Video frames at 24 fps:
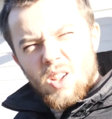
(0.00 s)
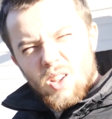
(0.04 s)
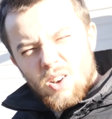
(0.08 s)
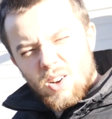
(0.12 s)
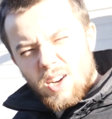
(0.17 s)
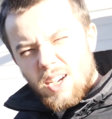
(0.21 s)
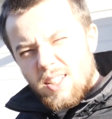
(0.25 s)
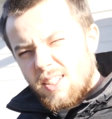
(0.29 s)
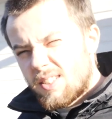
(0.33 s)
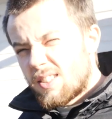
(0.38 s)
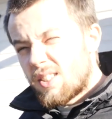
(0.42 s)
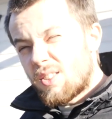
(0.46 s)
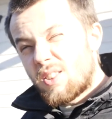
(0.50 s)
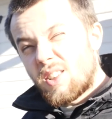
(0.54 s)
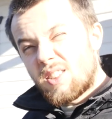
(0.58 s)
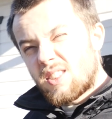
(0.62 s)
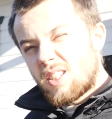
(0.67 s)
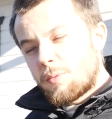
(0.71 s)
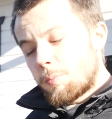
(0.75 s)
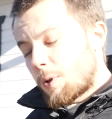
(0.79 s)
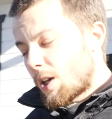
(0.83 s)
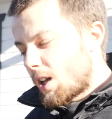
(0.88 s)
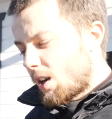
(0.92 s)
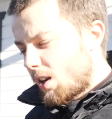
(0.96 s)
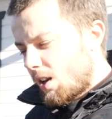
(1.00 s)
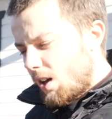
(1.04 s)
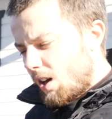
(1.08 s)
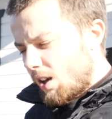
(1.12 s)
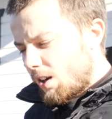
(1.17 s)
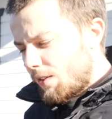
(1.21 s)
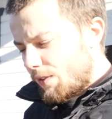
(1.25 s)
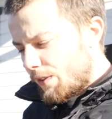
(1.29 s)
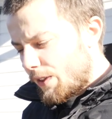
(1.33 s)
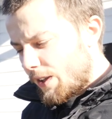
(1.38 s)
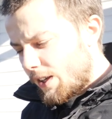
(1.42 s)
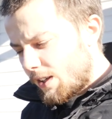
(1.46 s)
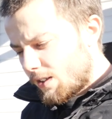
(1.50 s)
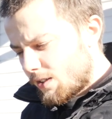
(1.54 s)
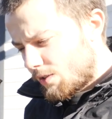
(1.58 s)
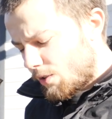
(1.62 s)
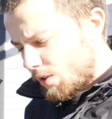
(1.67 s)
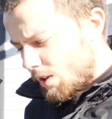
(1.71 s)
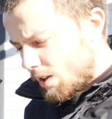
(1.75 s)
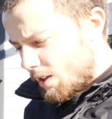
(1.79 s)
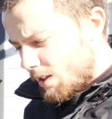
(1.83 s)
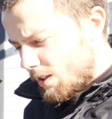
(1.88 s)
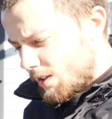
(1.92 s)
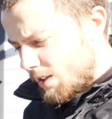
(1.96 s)
Okay, there's going to be a lot of things
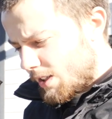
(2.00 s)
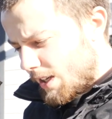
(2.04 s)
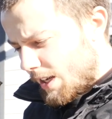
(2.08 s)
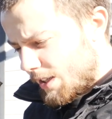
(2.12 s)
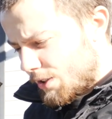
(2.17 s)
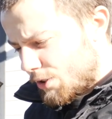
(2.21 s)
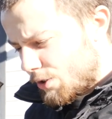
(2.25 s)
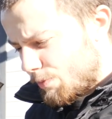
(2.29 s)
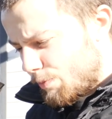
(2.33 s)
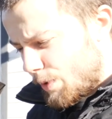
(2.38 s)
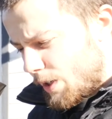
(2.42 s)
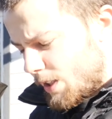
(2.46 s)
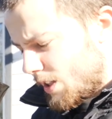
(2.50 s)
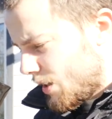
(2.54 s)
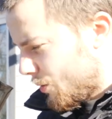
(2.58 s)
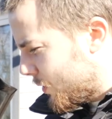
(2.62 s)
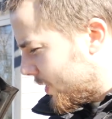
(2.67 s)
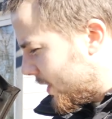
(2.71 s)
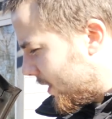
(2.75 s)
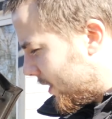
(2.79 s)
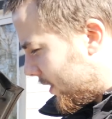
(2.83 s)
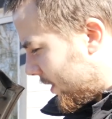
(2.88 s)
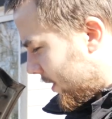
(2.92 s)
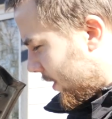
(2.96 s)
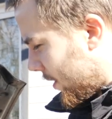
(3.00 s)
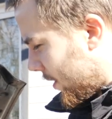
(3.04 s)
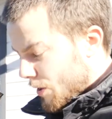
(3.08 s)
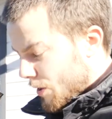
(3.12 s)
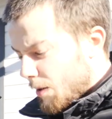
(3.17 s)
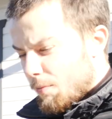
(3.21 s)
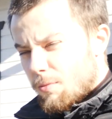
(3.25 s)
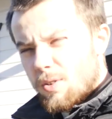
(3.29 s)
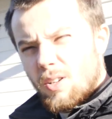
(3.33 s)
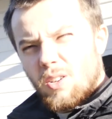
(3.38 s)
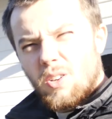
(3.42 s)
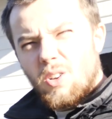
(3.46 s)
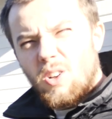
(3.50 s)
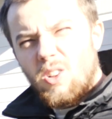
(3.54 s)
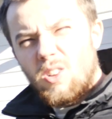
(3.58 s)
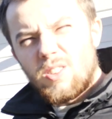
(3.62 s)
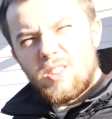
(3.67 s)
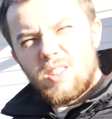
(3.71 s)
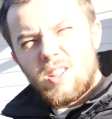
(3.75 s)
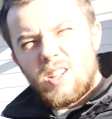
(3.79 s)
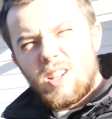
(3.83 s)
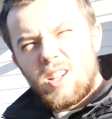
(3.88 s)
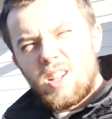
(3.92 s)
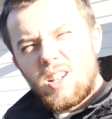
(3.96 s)
sort of in the engine bay that we did, I'm going to
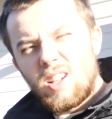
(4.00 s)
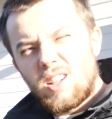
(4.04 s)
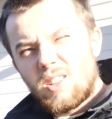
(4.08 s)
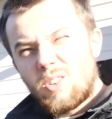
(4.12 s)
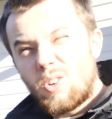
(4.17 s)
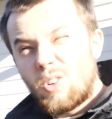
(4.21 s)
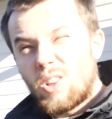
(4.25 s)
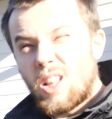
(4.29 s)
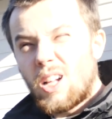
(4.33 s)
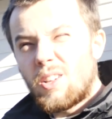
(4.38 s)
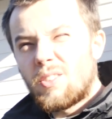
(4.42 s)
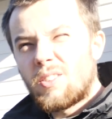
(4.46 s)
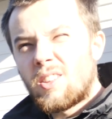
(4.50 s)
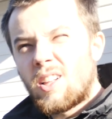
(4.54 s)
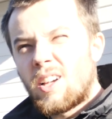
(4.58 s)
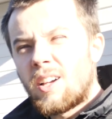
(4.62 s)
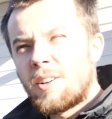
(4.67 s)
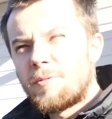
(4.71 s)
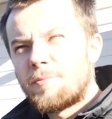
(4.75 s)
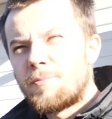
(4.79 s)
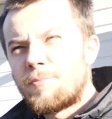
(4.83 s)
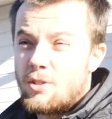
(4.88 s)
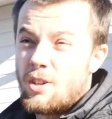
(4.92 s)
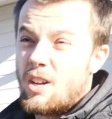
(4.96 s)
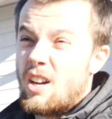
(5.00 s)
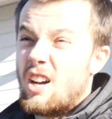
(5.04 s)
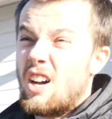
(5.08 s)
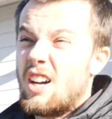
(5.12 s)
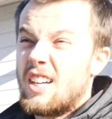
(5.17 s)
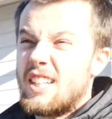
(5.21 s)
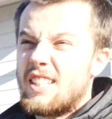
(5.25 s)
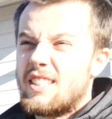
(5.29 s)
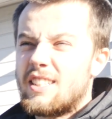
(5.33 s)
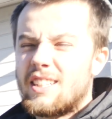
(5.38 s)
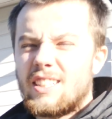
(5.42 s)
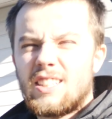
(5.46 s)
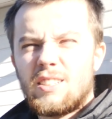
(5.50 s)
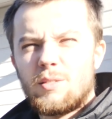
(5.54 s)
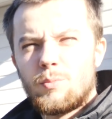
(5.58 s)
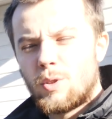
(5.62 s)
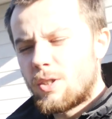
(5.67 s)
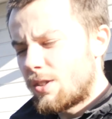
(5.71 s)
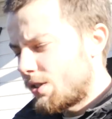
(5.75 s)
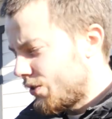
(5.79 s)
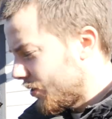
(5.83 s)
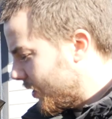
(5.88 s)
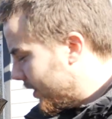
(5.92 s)
call out the sort of high ticket ones,